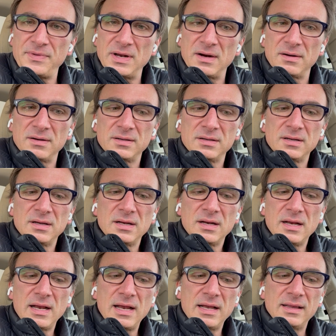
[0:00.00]
there.
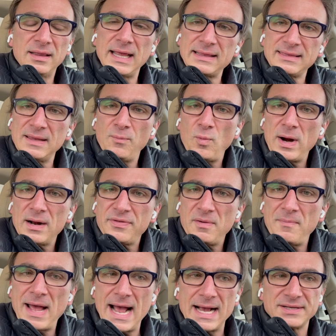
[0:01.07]
Let them wear the
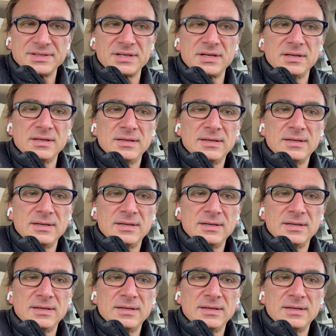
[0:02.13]
mask.